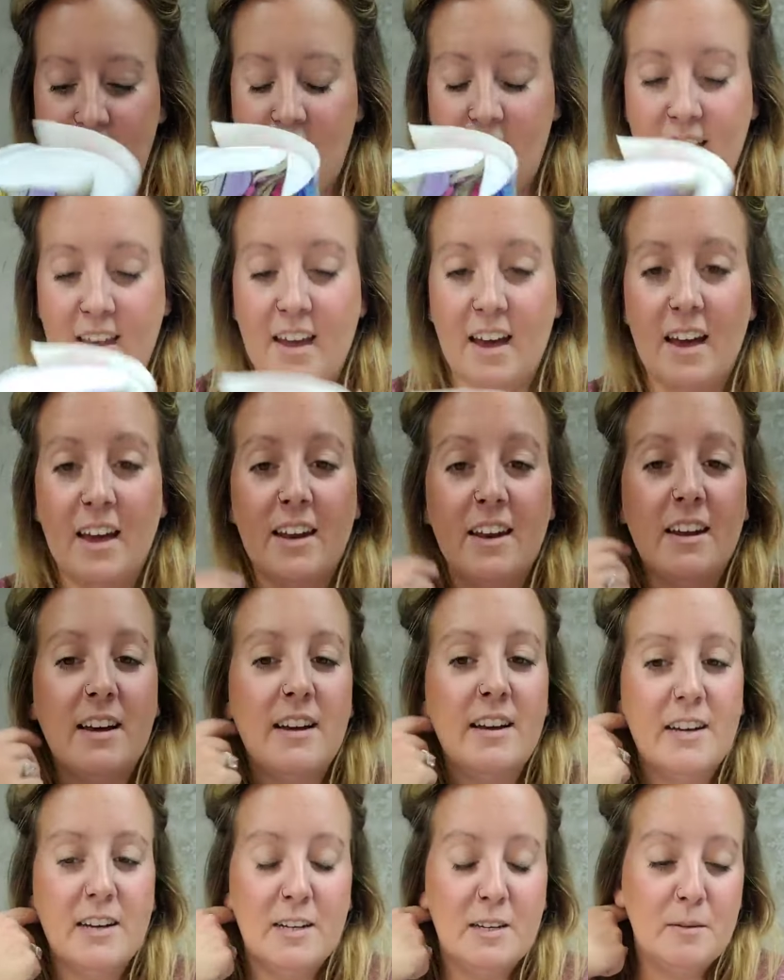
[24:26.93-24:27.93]
I got,
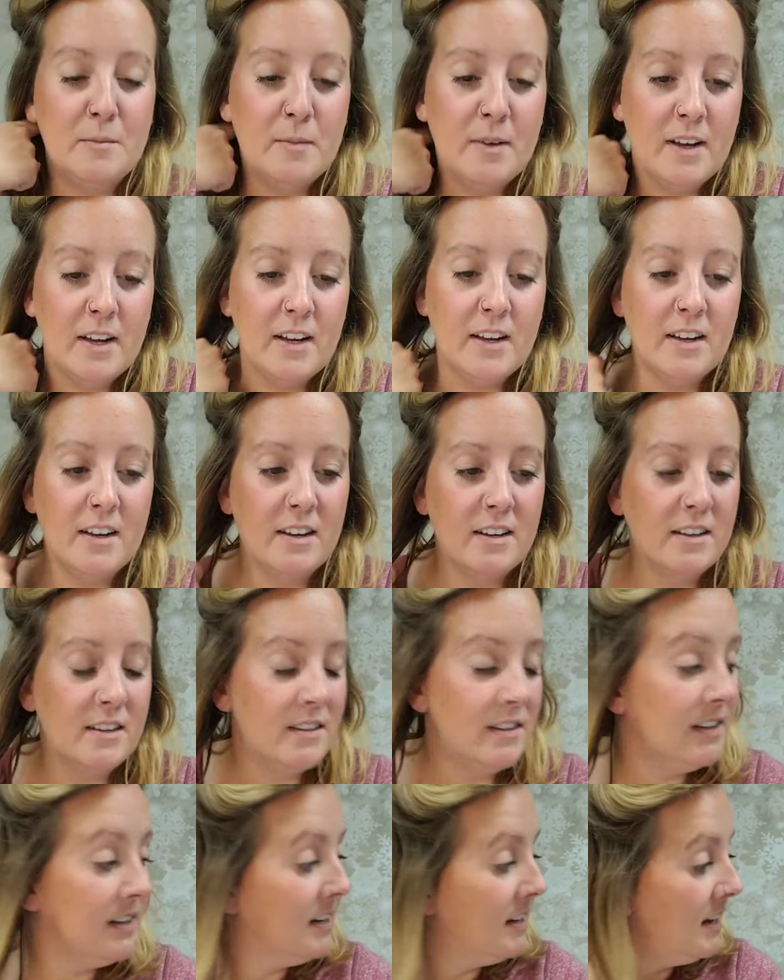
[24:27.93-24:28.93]
I
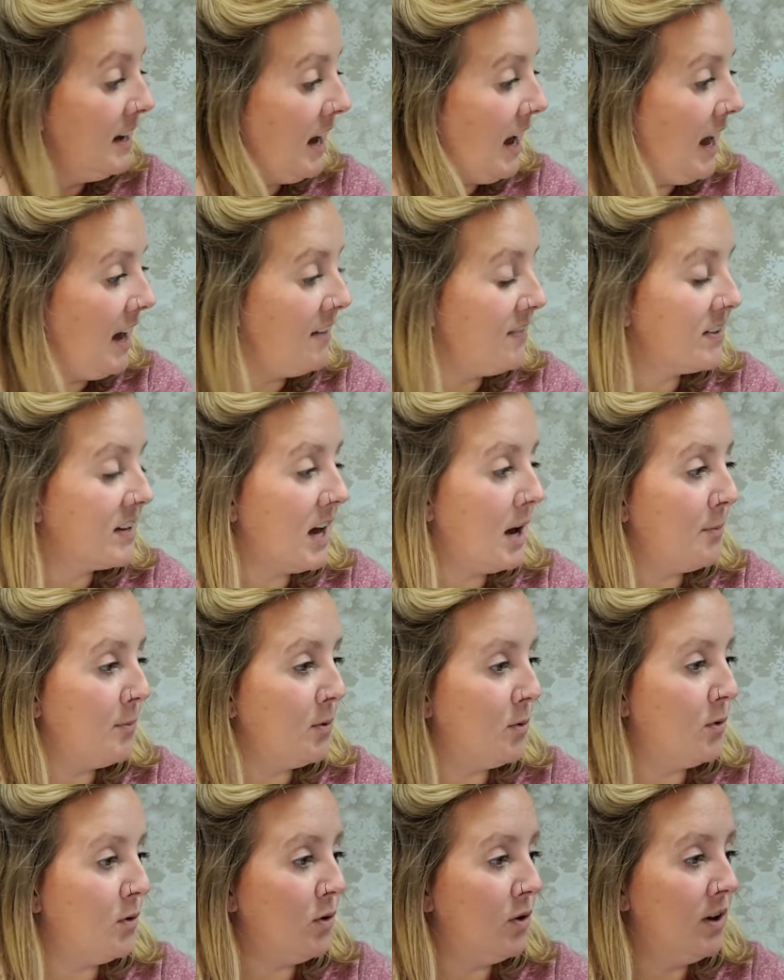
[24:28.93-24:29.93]
have a
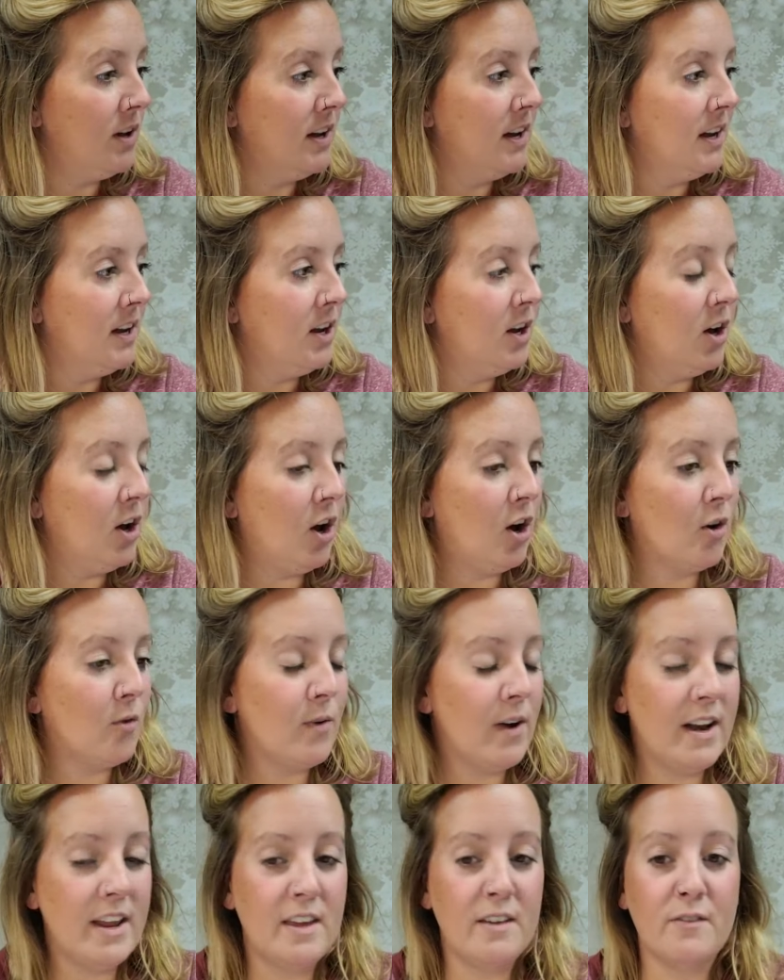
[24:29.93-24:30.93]
couple
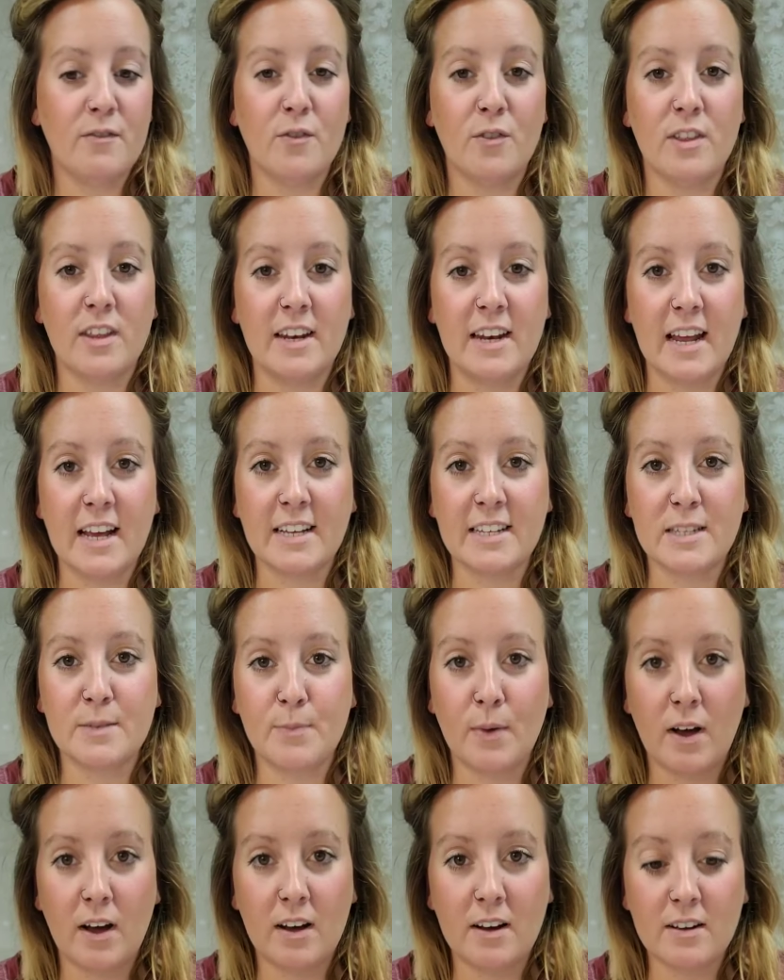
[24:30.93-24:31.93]
already for the next
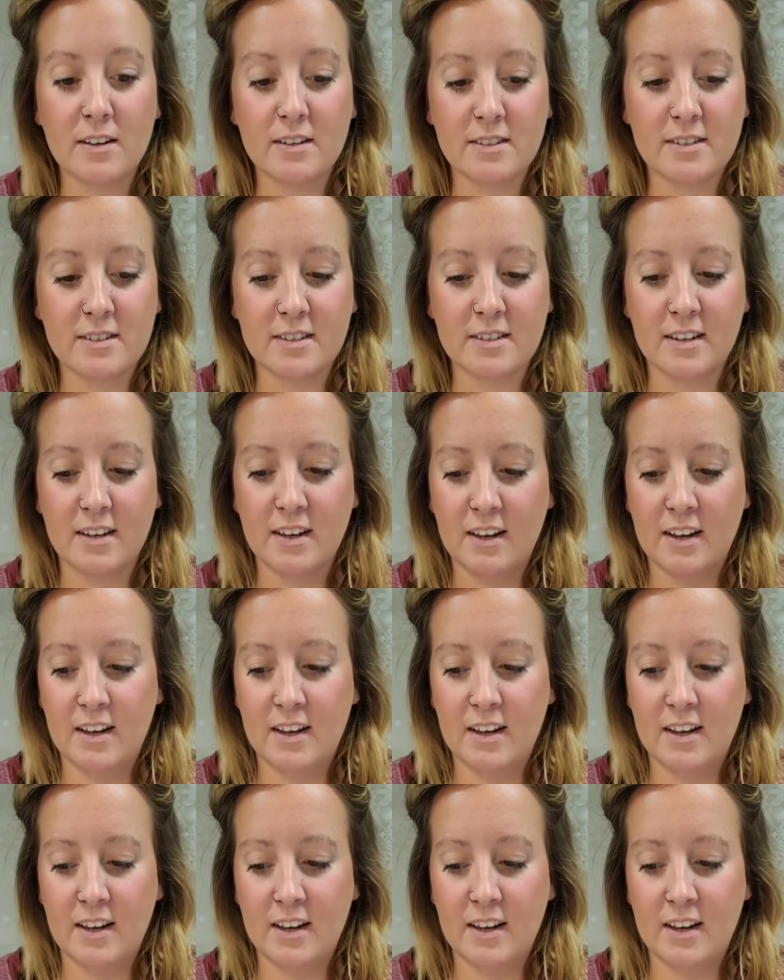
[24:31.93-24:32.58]
box.